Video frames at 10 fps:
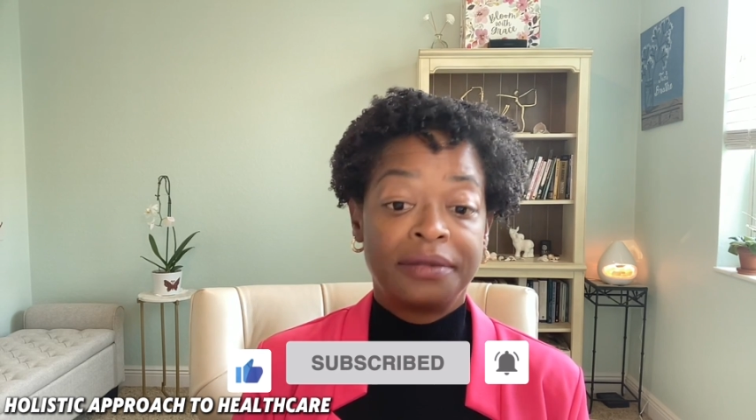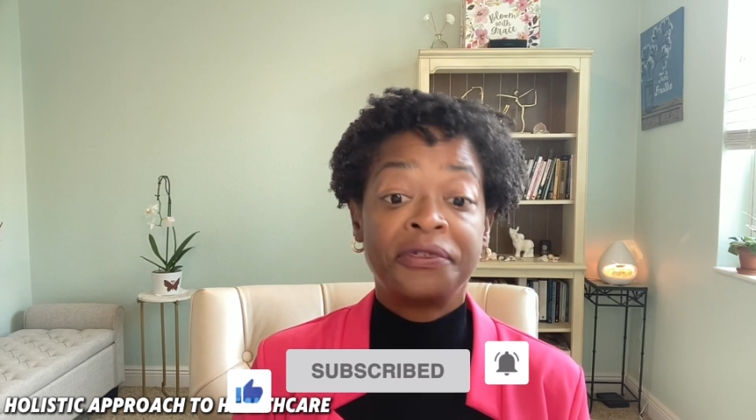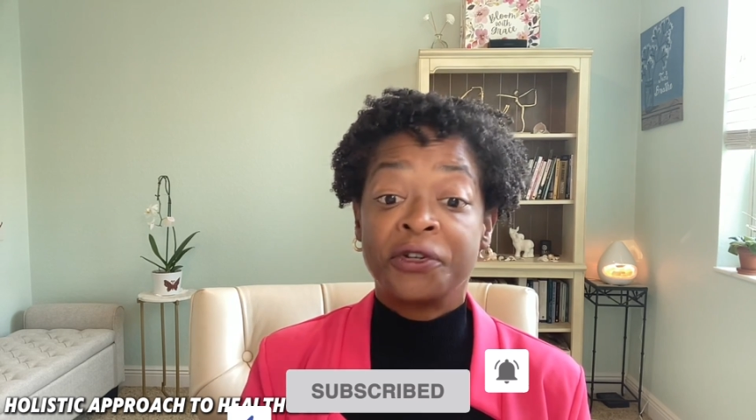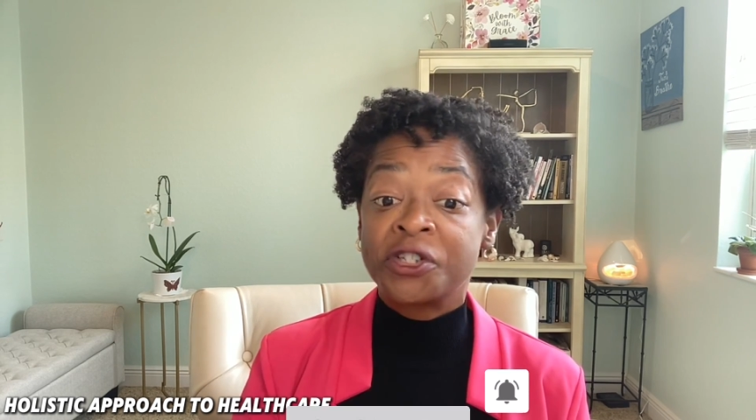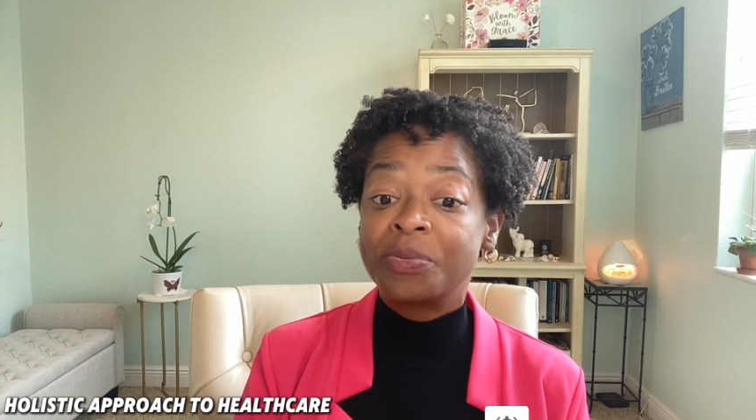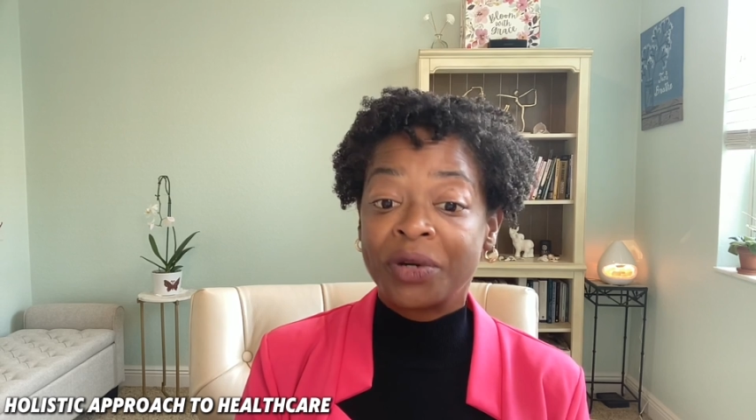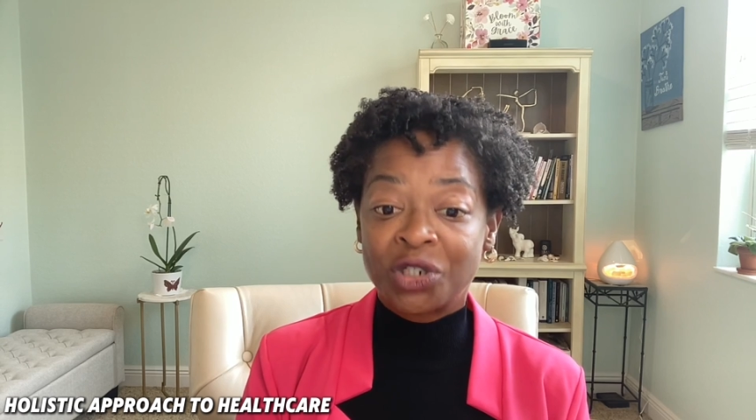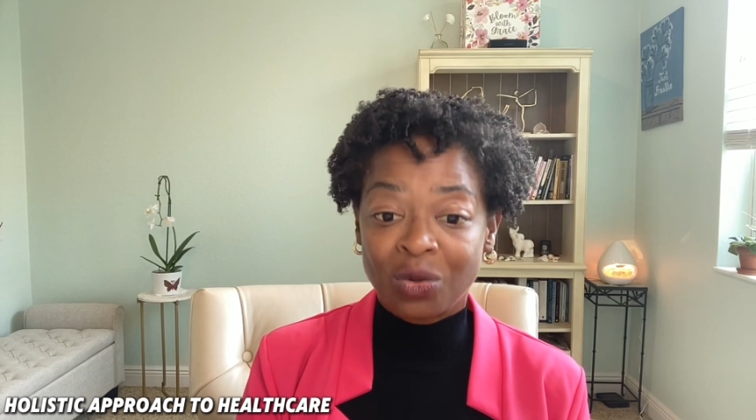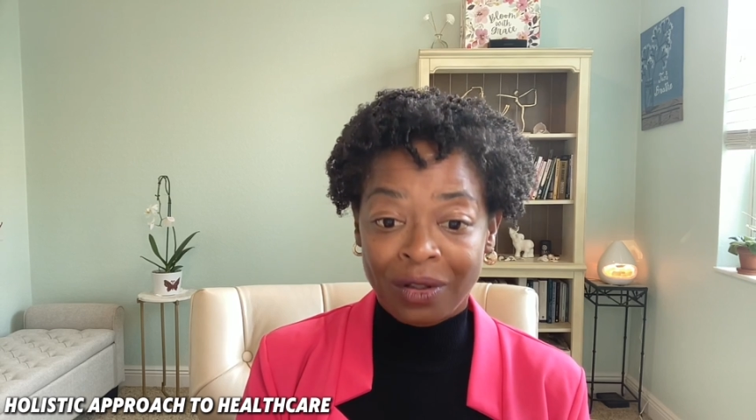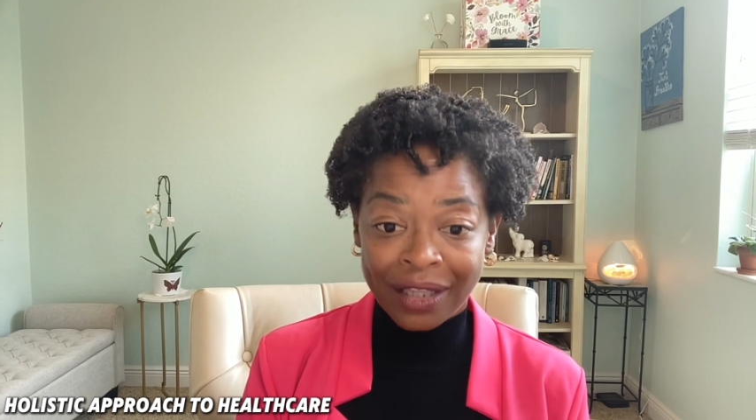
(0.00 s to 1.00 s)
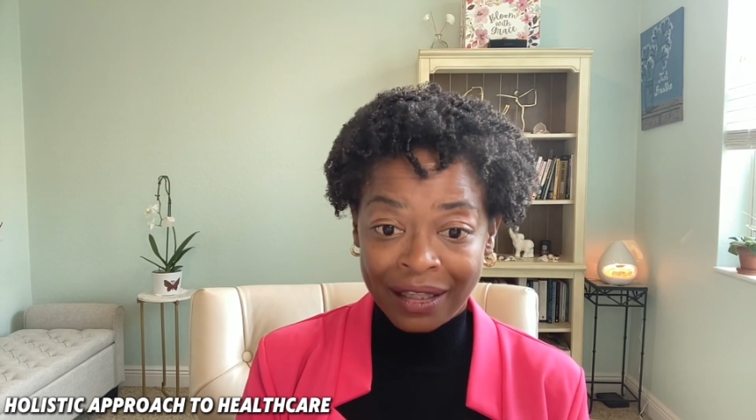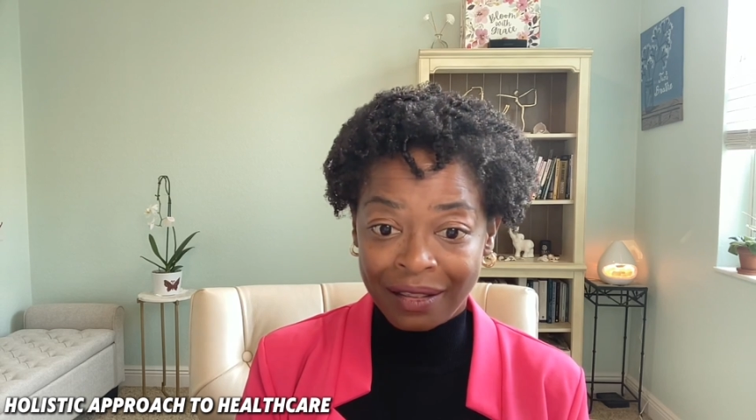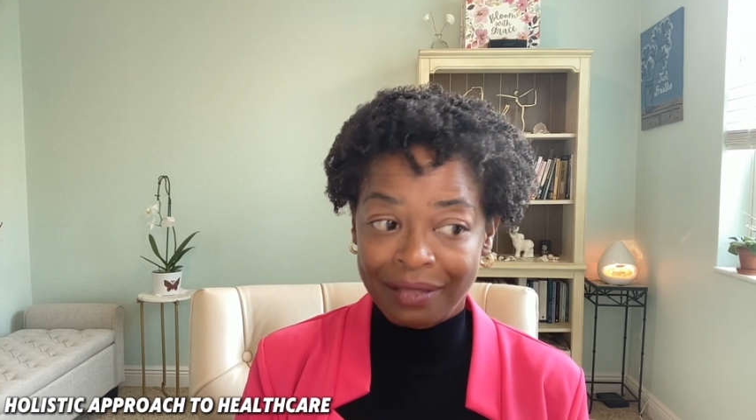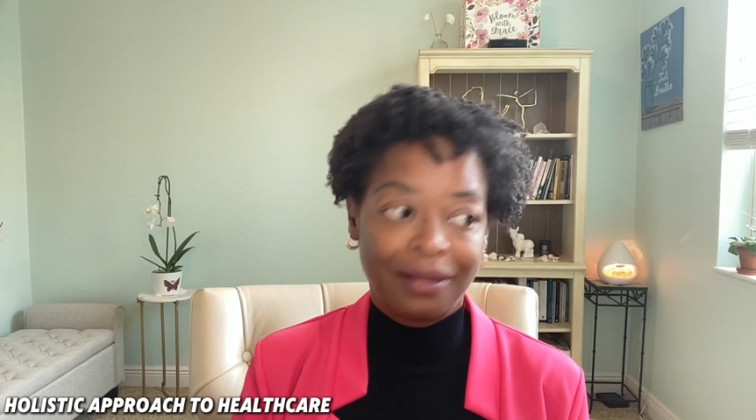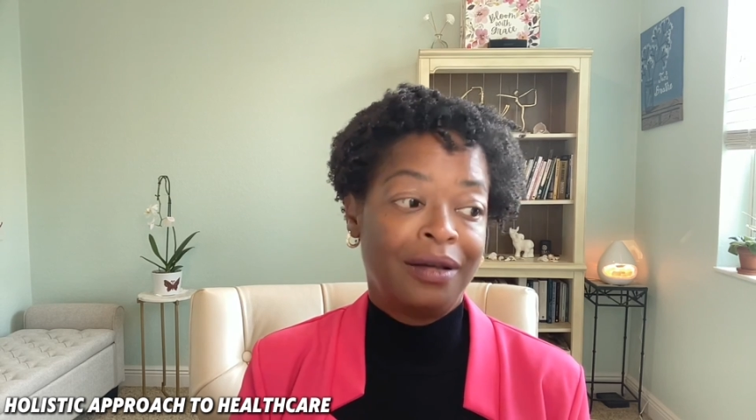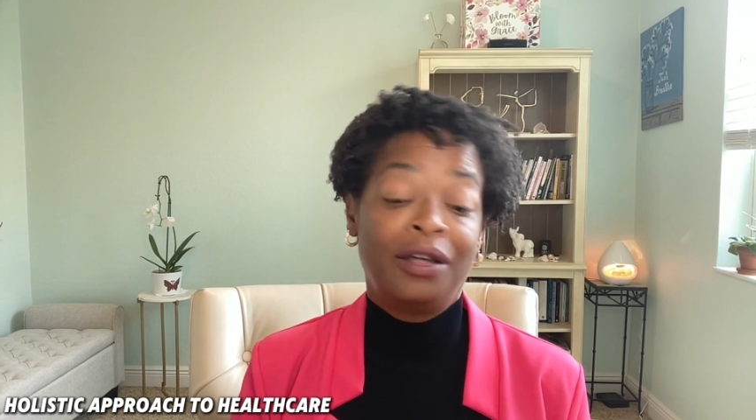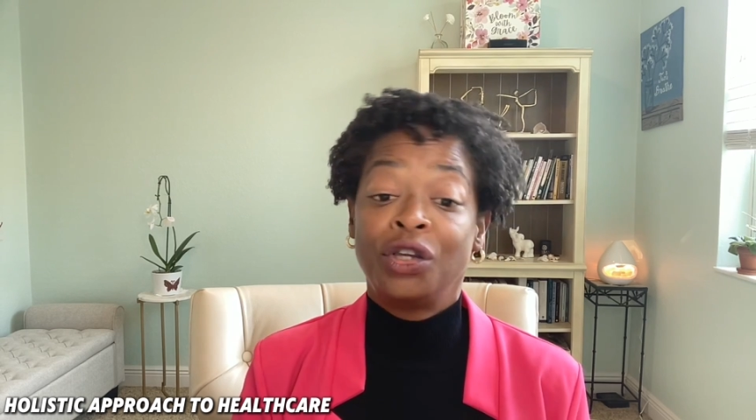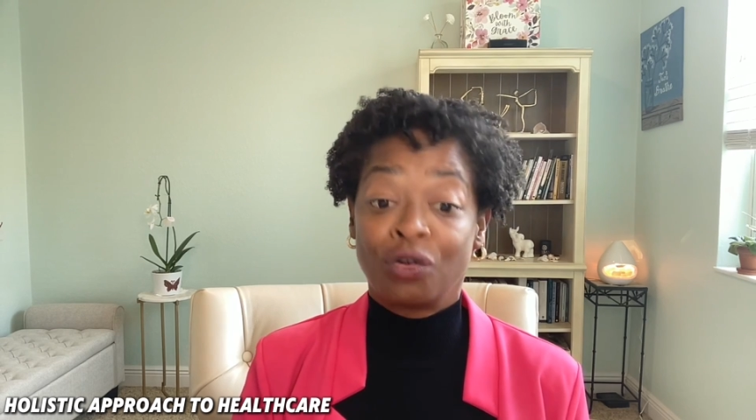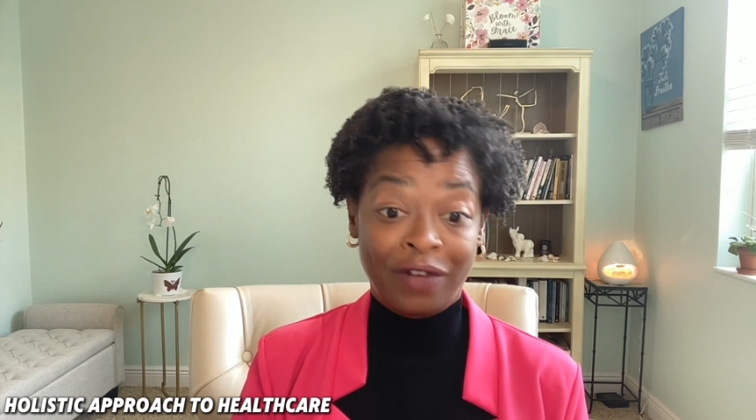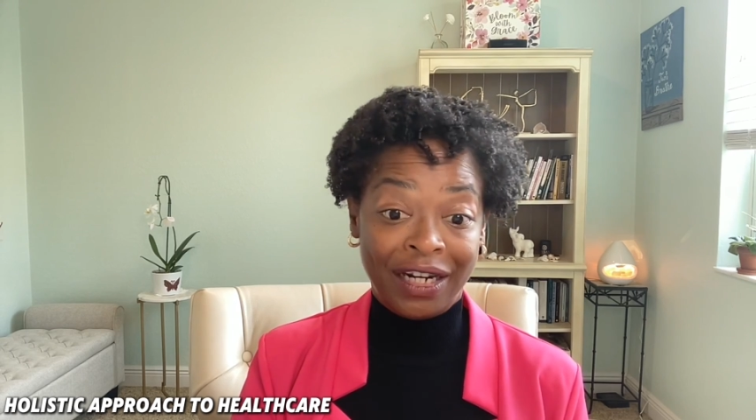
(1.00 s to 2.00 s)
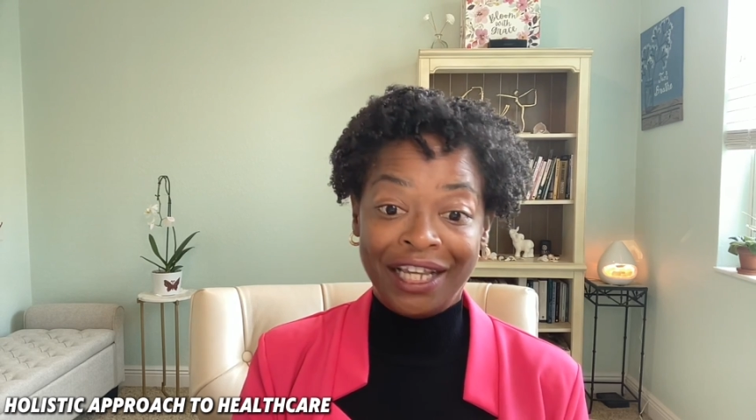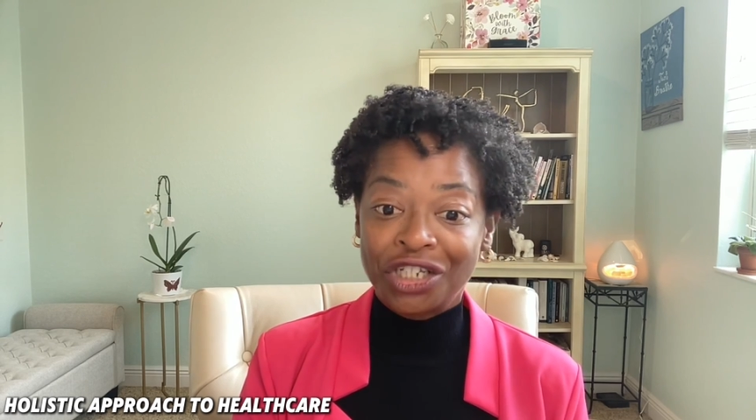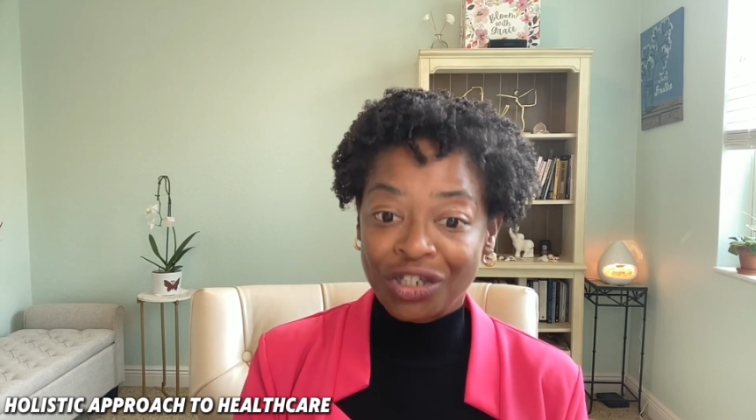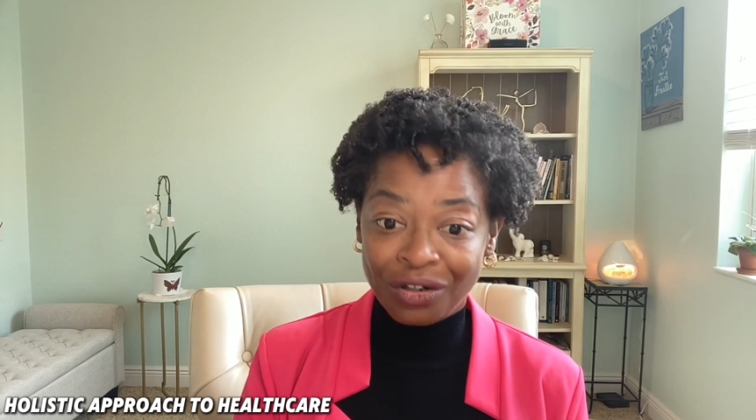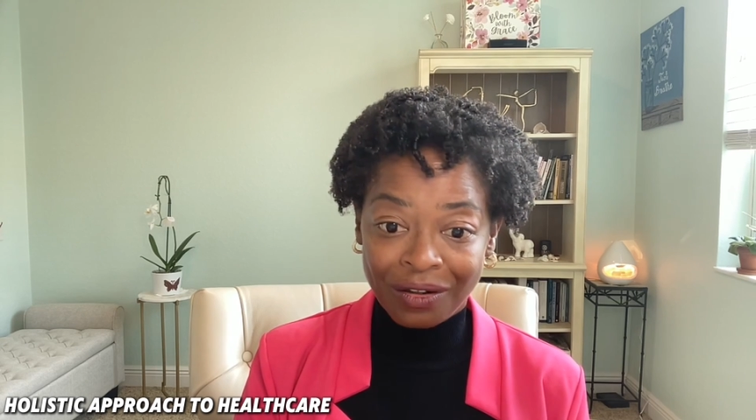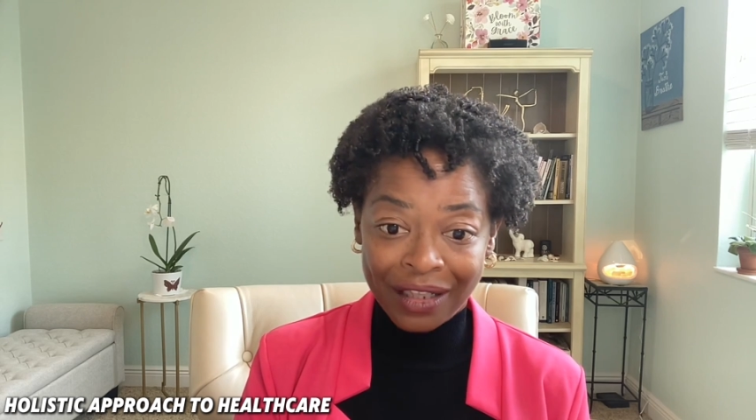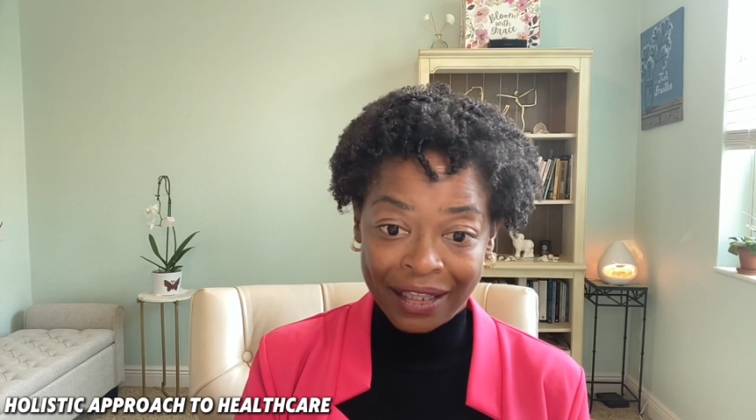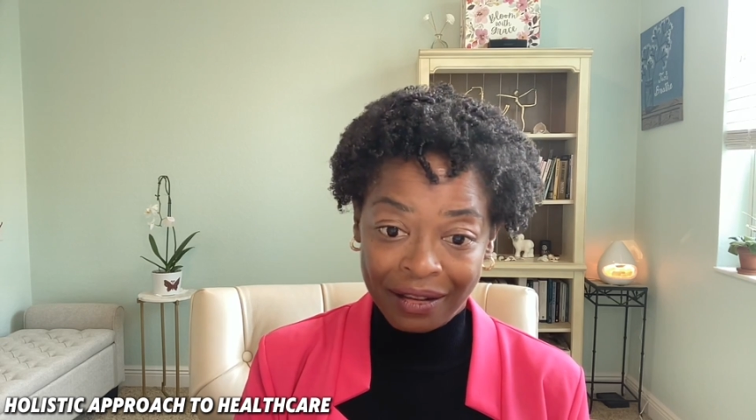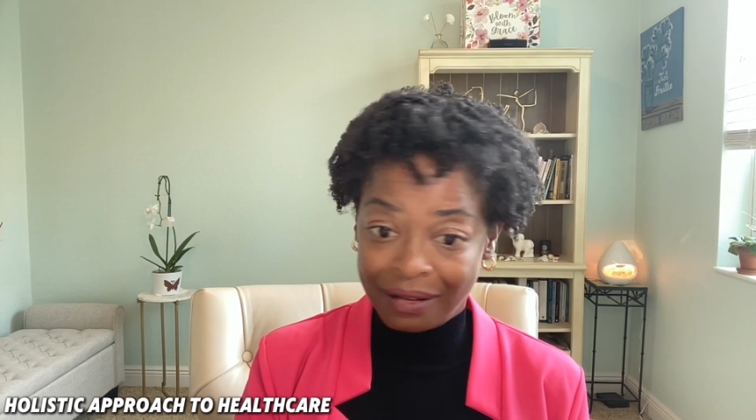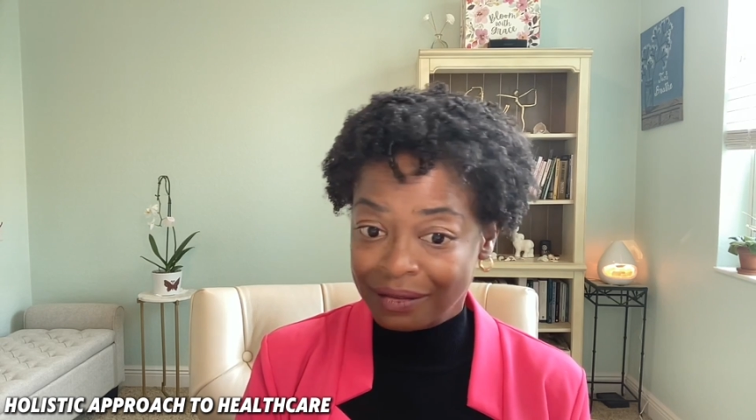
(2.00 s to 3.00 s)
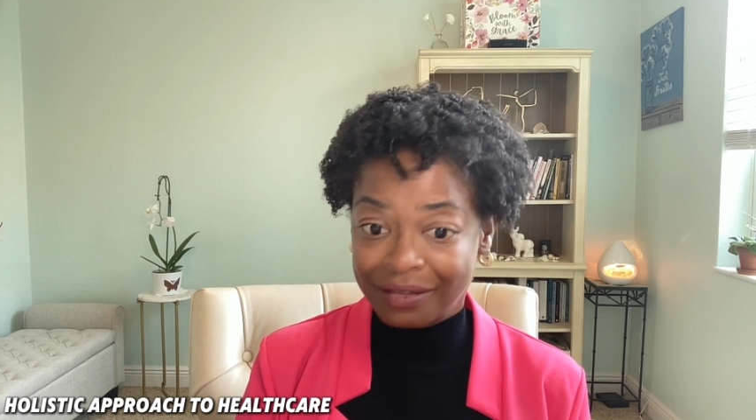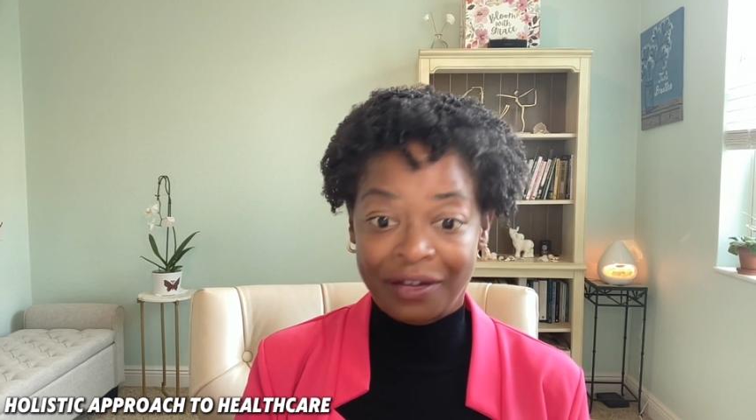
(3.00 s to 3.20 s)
your spiritual health, your relational health,